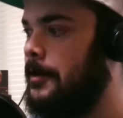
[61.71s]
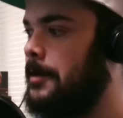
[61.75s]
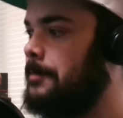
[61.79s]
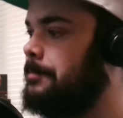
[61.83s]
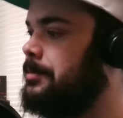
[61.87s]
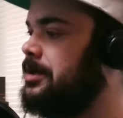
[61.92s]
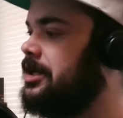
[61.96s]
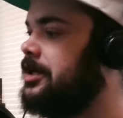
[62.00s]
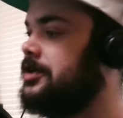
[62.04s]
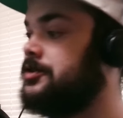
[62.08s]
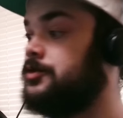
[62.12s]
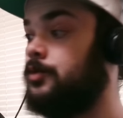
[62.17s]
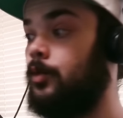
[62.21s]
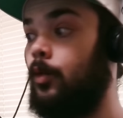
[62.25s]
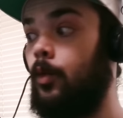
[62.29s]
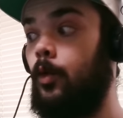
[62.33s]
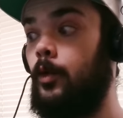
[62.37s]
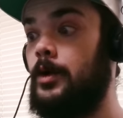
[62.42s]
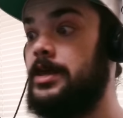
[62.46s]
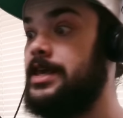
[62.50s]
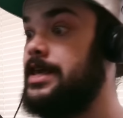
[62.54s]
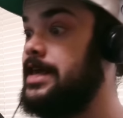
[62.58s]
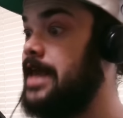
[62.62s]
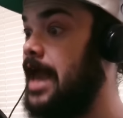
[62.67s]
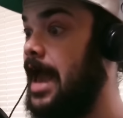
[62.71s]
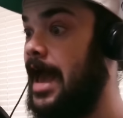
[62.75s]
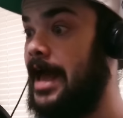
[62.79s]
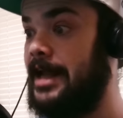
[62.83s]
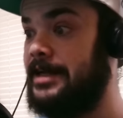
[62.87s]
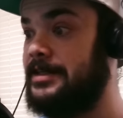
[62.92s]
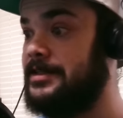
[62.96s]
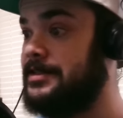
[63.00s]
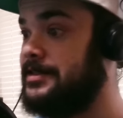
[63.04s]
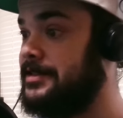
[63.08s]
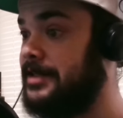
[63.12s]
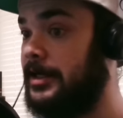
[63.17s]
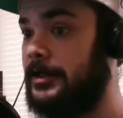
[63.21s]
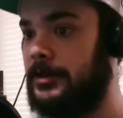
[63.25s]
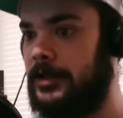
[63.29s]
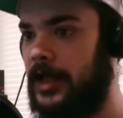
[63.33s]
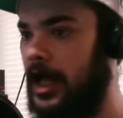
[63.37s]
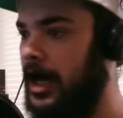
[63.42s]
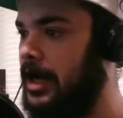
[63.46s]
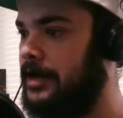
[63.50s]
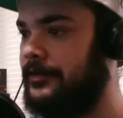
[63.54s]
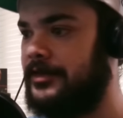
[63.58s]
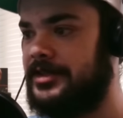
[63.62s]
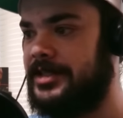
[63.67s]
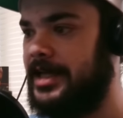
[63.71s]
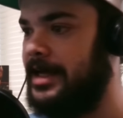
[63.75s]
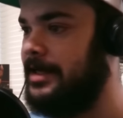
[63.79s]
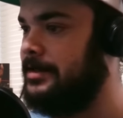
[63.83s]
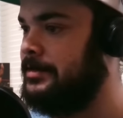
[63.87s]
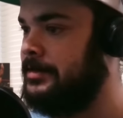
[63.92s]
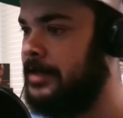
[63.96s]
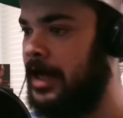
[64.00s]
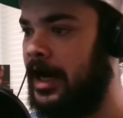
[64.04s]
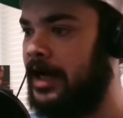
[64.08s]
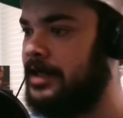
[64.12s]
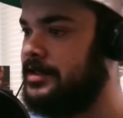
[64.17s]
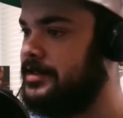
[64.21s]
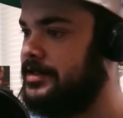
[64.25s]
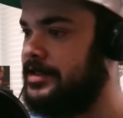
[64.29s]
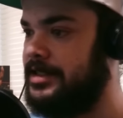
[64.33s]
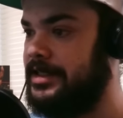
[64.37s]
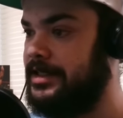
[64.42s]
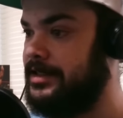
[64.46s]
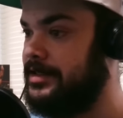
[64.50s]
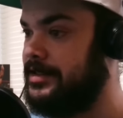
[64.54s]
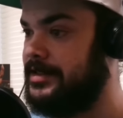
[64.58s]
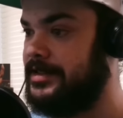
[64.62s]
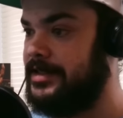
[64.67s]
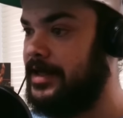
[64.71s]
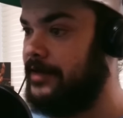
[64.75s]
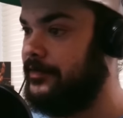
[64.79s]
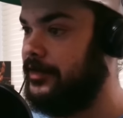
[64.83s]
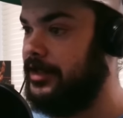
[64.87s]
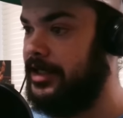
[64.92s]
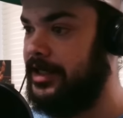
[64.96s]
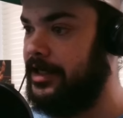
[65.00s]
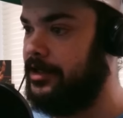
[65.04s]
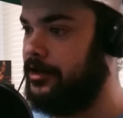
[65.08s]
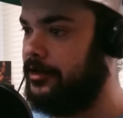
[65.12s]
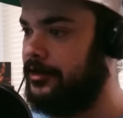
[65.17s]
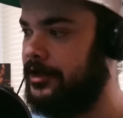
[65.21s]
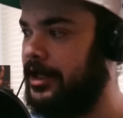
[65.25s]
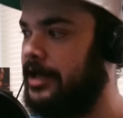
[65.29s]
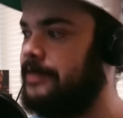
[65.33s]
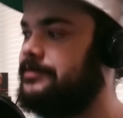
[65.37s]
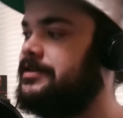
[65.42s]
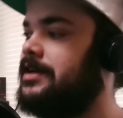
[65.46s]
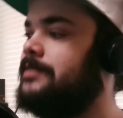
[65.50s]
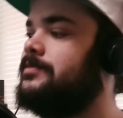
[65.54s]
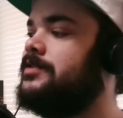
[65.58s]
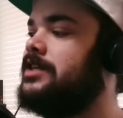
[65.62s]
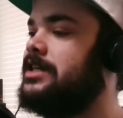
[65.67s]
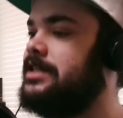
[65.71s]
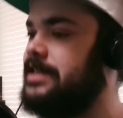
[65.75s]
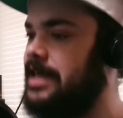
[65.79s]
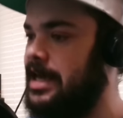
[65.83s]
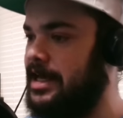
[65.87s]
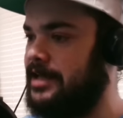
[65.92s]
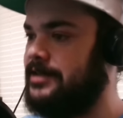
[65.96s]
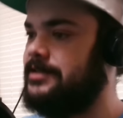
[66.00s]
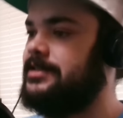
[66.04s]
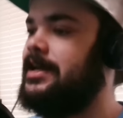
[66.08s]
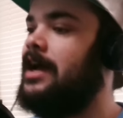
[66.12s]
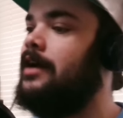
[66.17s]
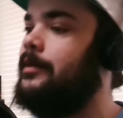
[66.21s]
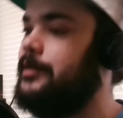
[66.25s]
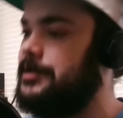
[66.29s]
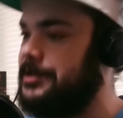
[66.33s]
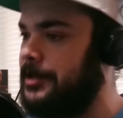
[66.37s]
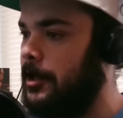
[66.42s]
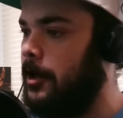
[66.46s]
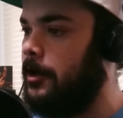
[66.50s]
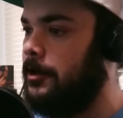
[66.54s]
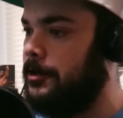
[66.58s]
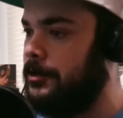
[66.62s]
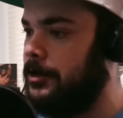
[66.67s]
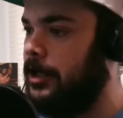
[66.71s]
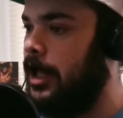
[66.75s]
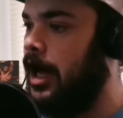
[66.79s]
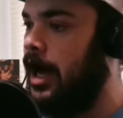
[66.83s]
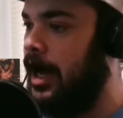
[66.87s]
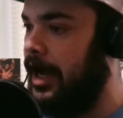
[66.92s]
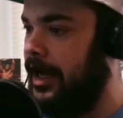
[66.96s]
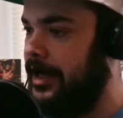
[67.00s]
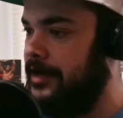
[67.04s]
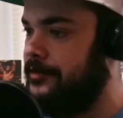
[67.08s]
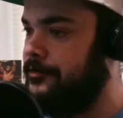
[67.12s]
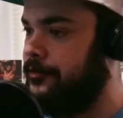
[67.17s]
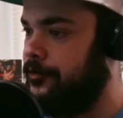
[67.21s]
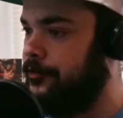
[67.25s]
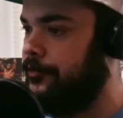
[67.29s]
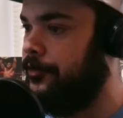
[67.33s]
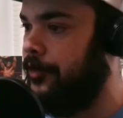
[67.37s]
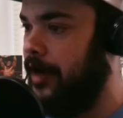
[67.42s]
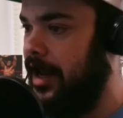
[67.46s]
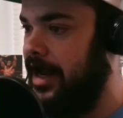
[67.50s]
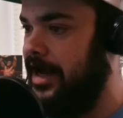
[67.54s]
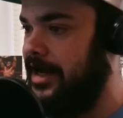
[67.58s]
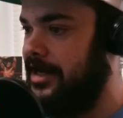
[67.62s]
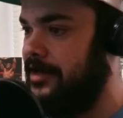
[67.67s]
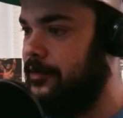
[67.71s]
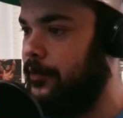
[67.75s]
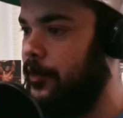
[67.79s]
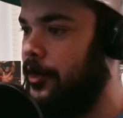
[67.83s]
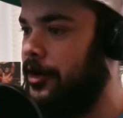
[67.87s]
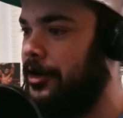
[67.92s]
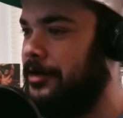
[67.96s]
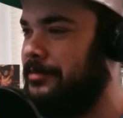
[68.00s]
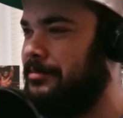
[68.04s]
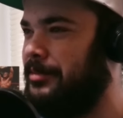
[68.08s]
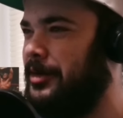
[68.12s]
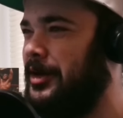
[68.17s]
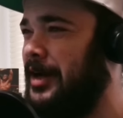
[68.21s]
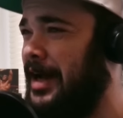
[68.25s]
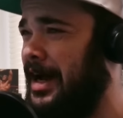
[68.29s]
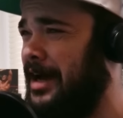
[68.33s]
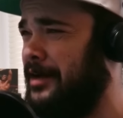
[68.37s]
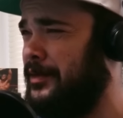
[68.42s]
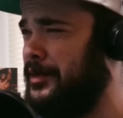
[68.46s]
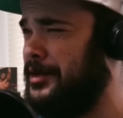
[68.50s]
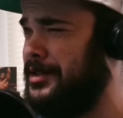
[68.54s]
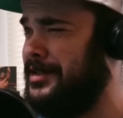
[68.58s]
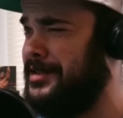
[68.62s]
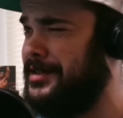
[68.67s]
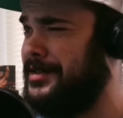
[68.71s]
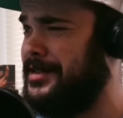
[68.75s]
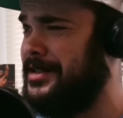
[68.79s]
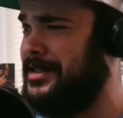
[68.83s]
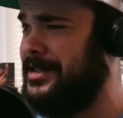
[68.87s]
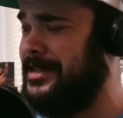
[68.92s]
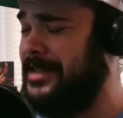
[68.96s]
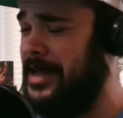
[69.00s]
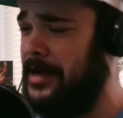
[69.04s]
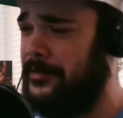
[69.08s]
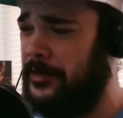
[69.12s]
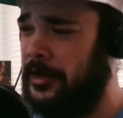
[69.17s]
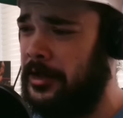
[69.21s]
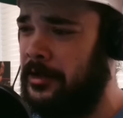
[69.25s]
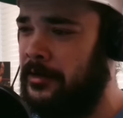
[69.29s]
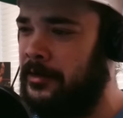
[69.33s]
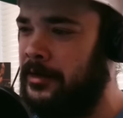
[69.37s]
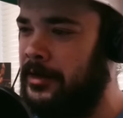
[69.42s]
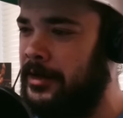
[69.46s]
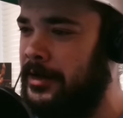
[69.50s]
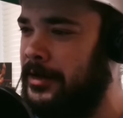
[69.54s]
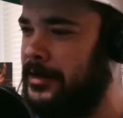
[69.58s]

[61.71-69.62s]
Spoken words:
because we hadn't, a lot of us had not seen 70 in our lifetimes. Like, yes, I was alive for 81, but I was seven.